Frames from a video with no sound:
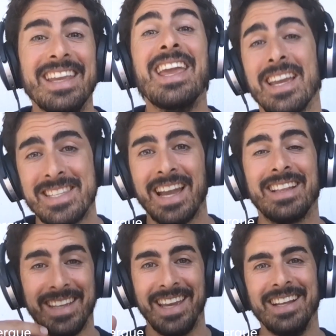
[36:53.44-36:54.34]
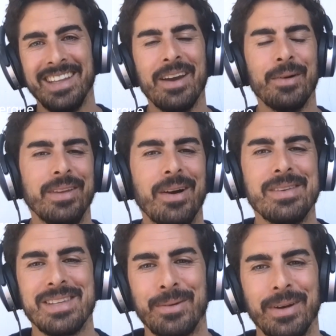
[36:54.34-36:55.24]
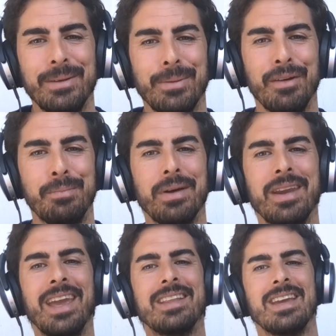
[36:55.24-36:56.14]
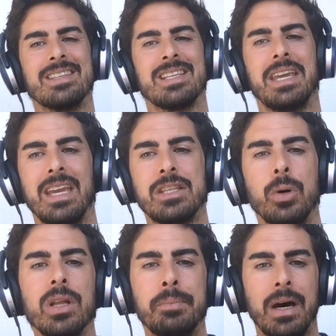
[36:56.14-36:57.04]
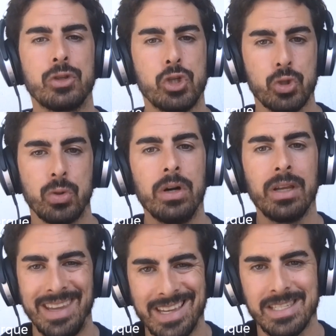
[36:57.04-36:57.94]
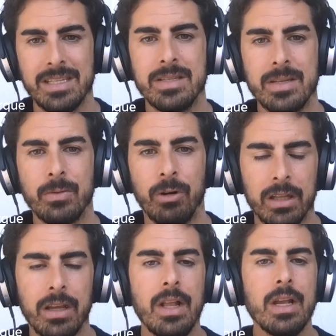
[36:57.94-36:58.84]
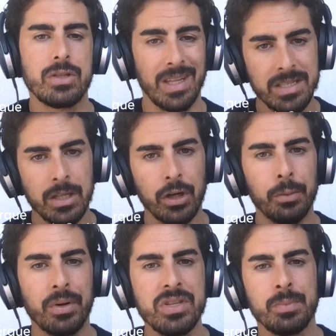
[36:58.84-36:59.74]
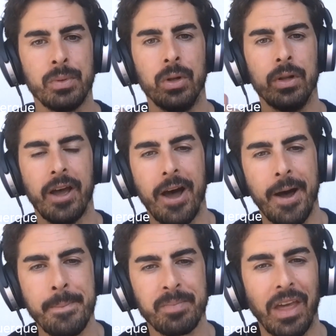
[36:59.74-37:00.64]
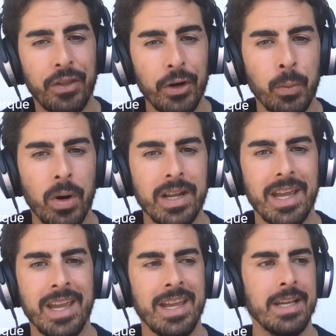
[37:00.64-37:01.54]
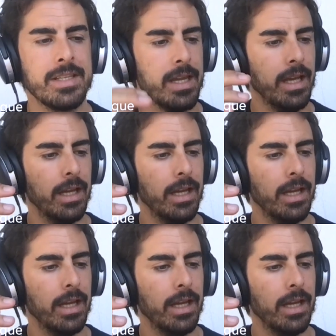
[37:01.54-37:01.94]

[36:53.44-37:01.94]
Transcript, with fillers: Yeah, exactly. Hell yeah or no is a great way of putting it. It's like, it's all about strong yeses, right? So that's another principle. Um, a third one is